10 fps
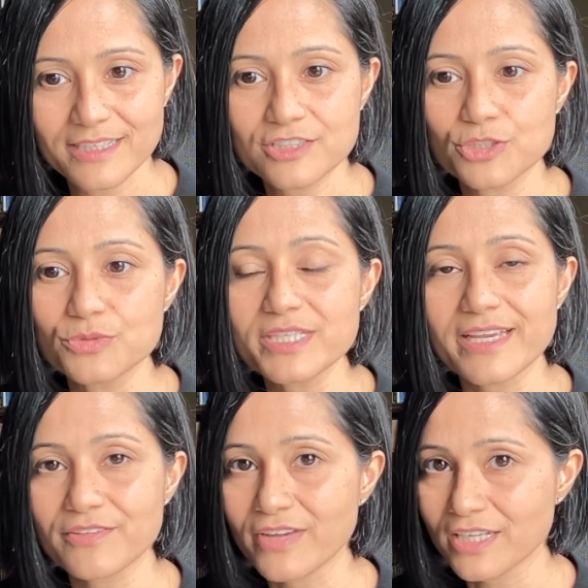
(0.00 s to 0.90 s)
to take
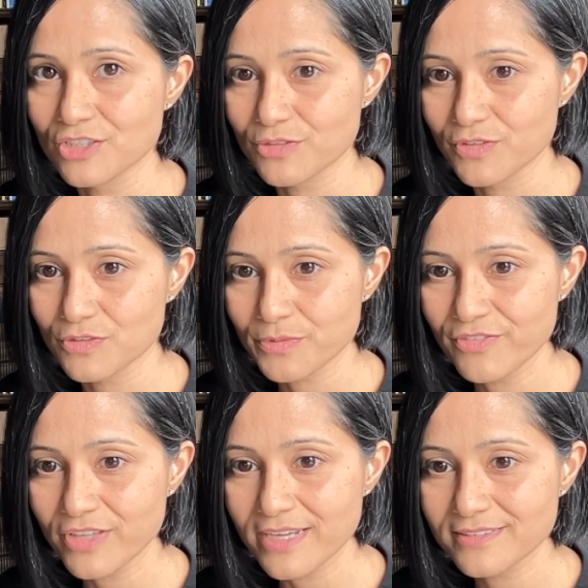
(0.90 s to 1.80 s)
advantage of this
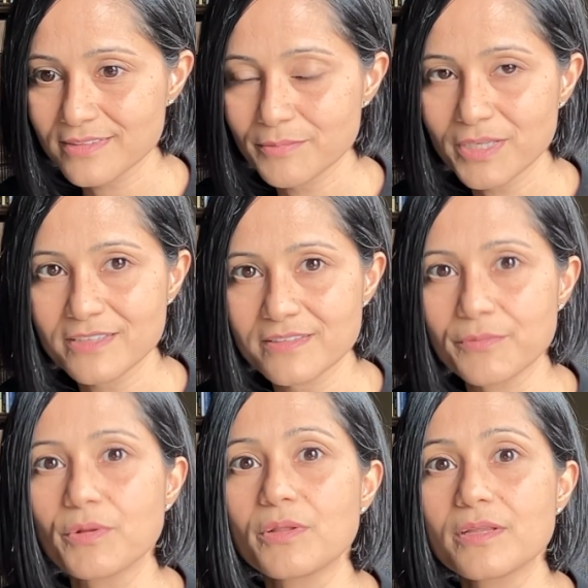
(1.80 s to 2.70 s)
reflex because they
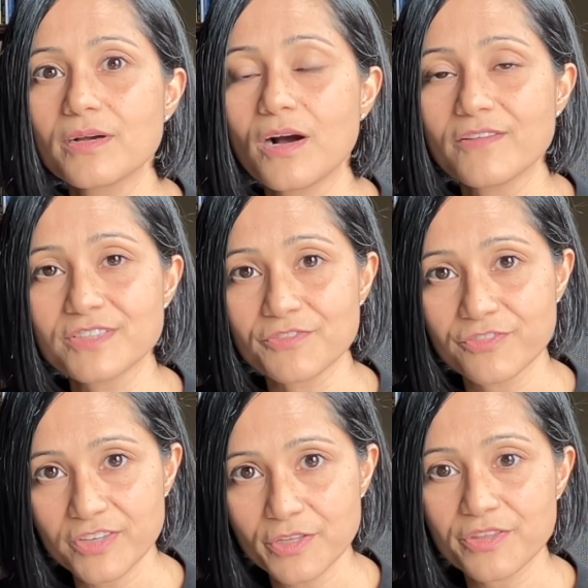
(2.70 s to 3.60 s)
will often
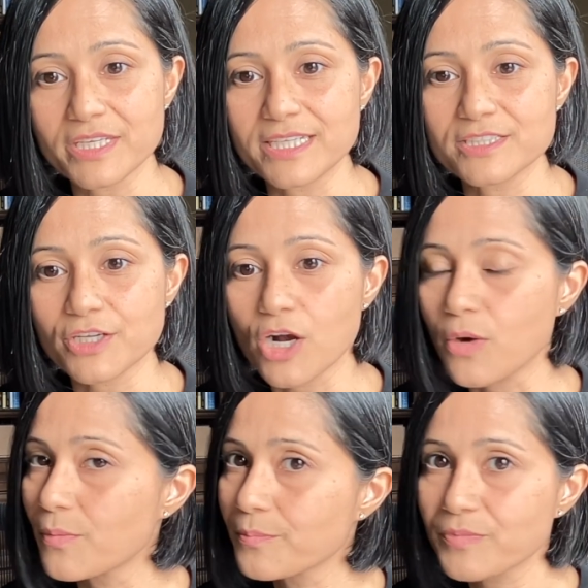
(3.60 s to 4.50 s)
feel the need to
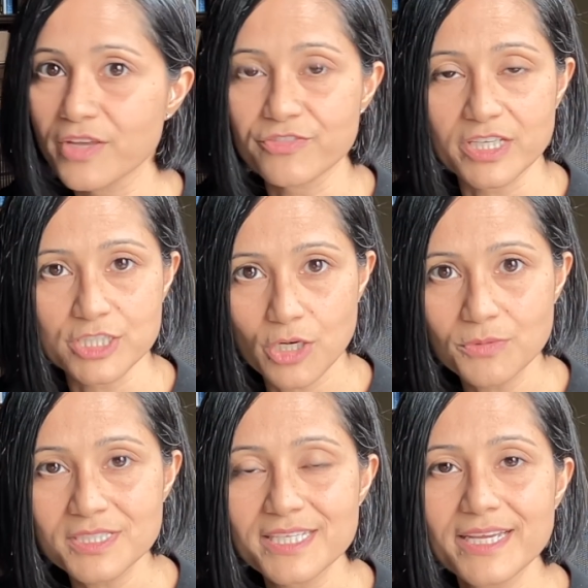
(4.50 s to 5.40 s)
go. If they
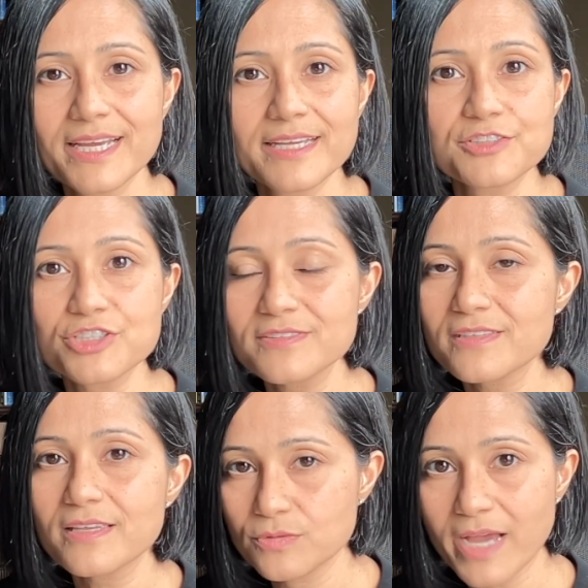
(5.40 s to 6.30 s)
don't, just
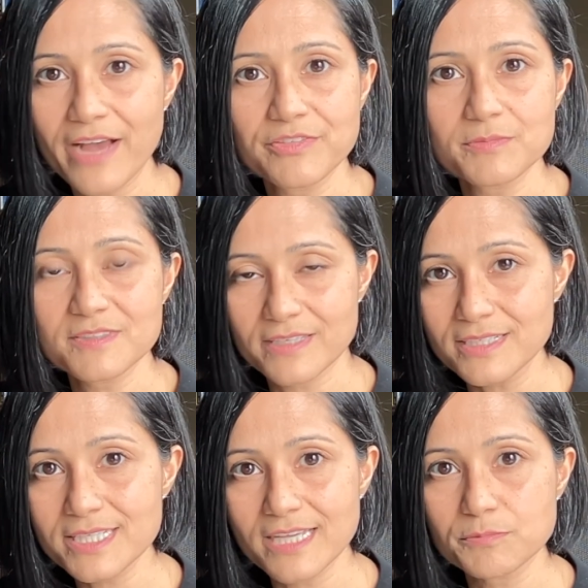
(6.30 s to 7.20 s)
have them
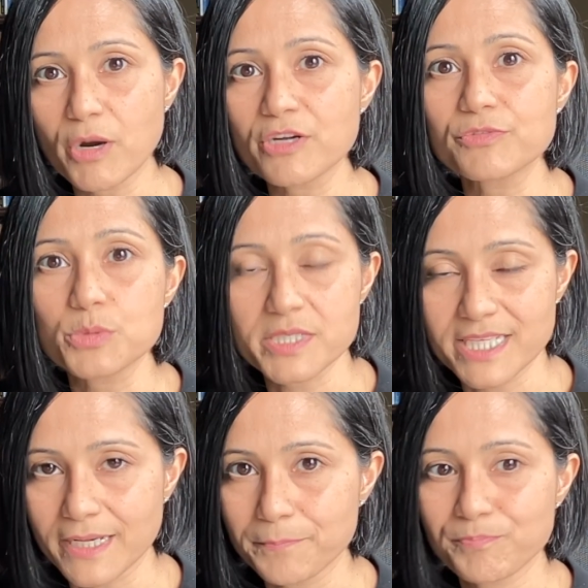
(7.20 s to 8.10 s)
sit as part of a
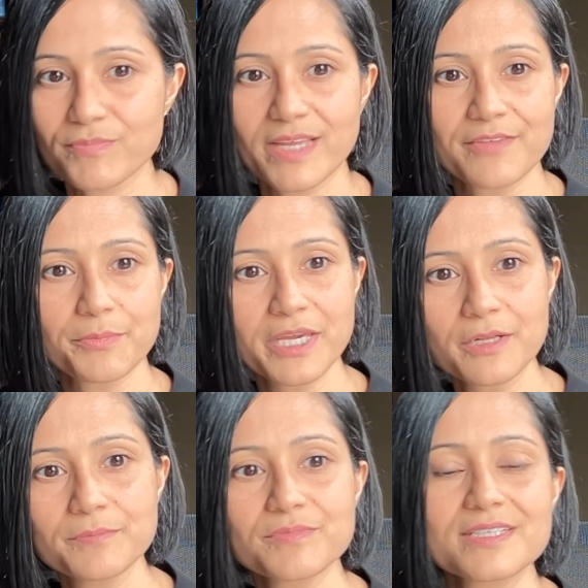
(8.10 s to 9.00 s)
routine. Have a
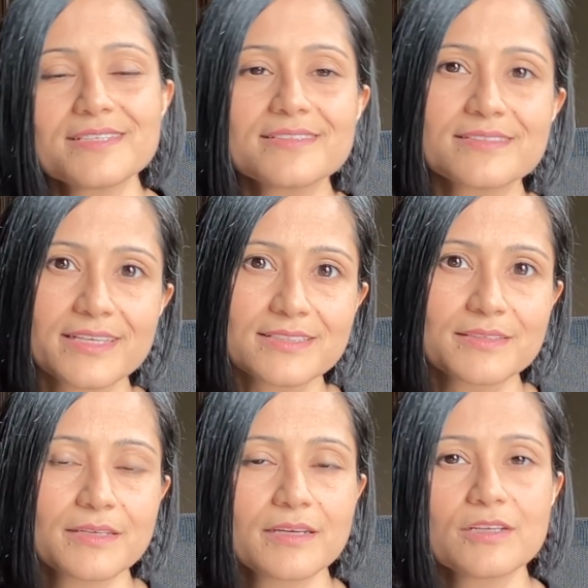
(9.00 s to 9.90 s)
meal, sit,
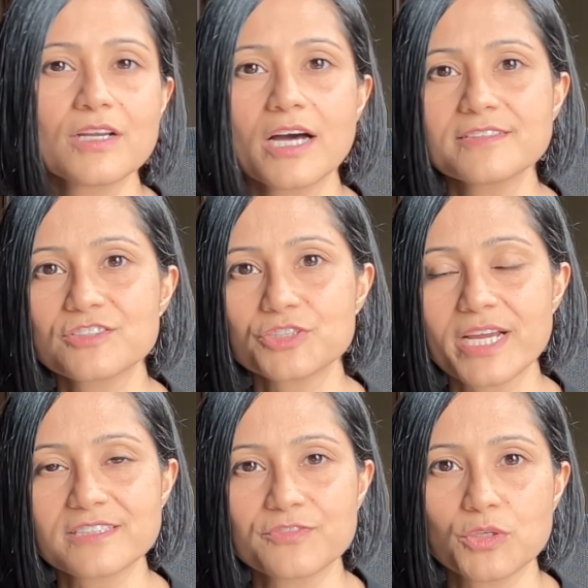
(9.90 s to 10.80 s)

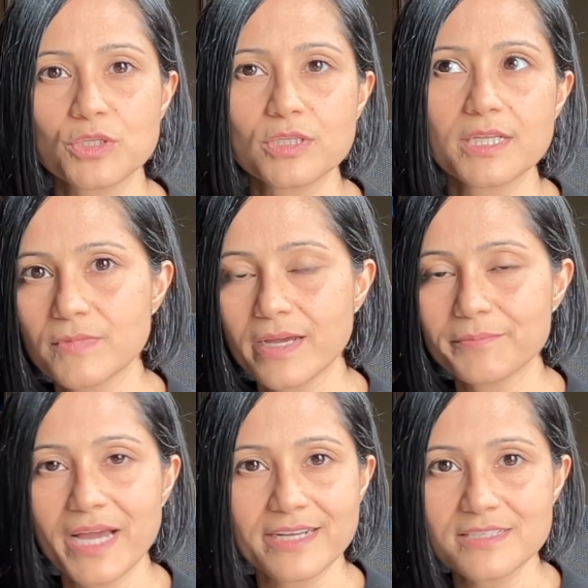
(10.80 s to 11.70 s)
non-stressful
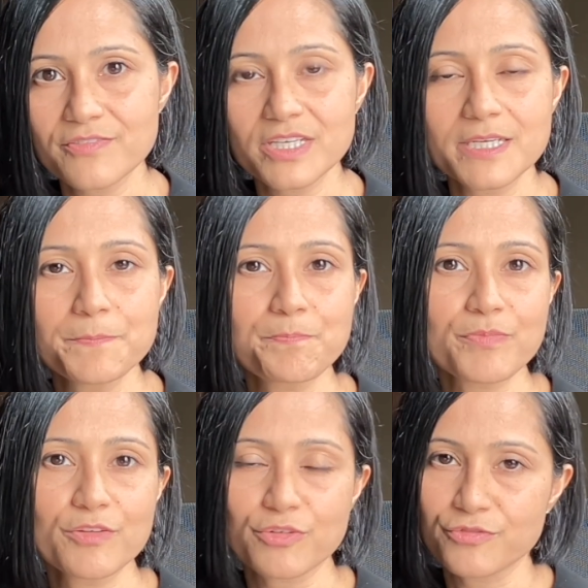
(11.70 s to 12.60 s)
activity
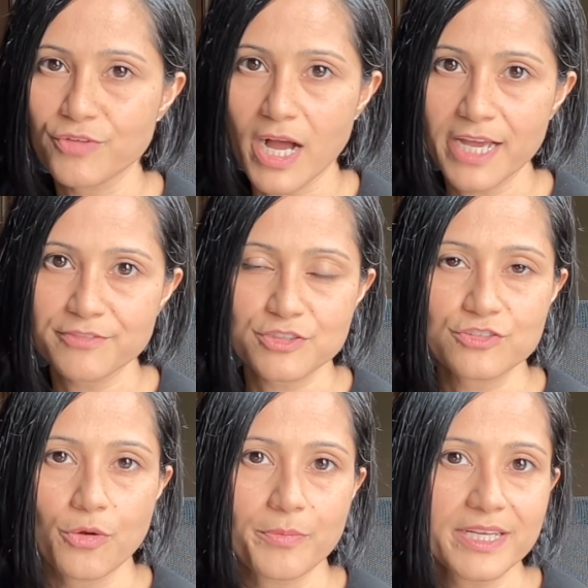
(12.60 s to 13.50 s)
for 5 or
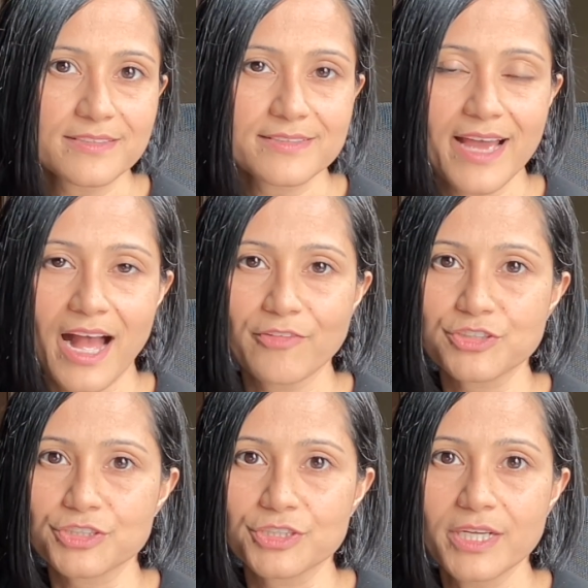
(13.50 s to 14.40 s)
so minutes
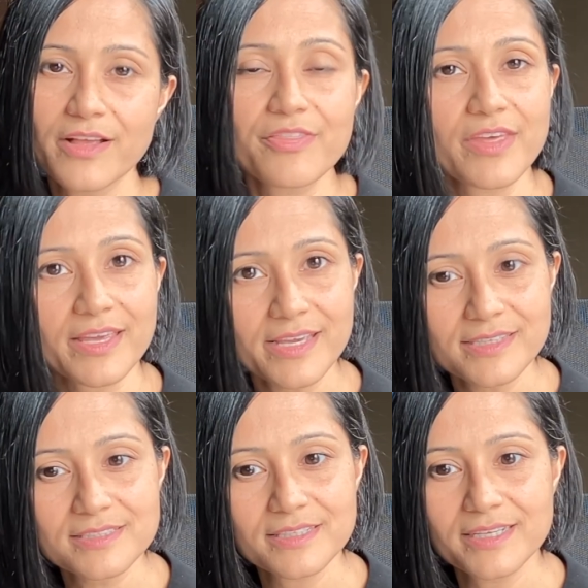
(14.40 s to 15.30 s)
after they
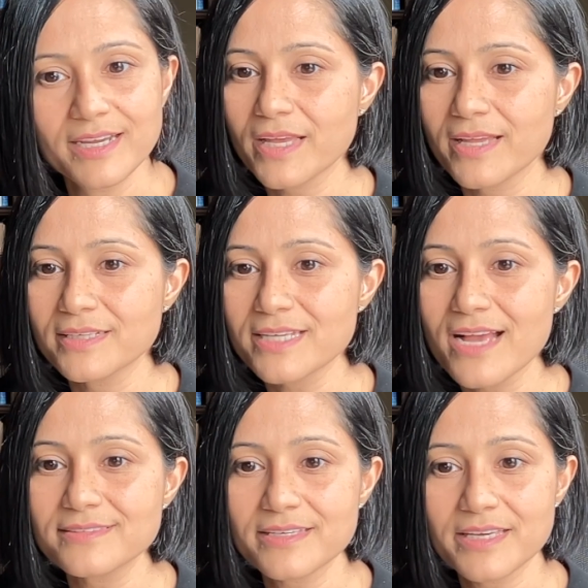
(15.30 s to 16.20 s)
eat. And
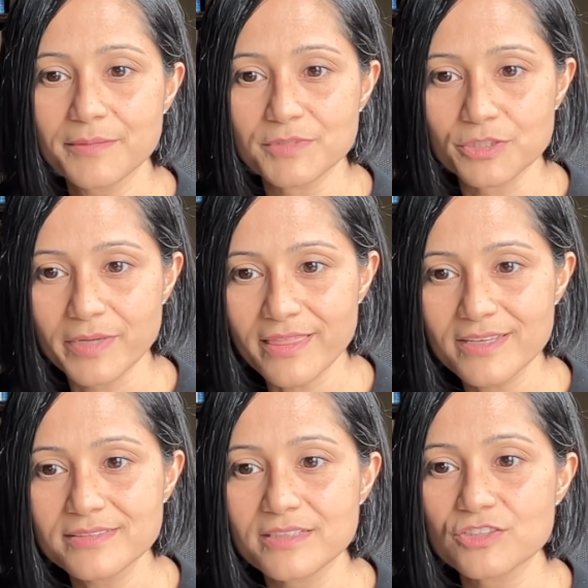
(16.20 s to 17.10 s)
as they keep doing
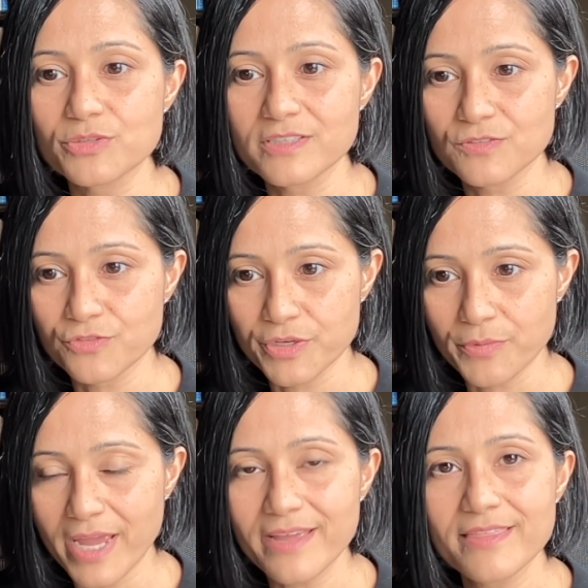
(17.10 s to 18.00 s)
this in a stress-free
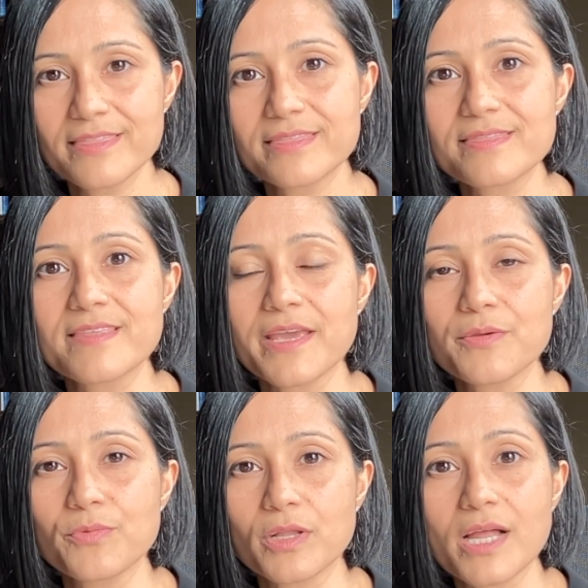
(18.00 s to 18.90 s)
way, they
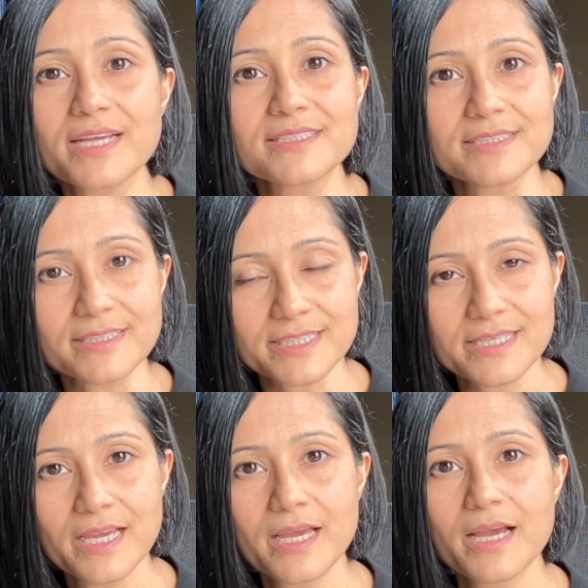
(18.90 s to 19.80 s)
will
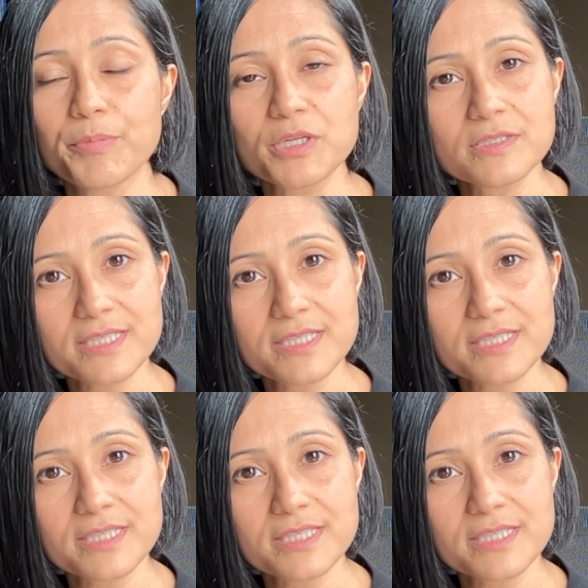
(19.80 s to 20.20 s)
ideally build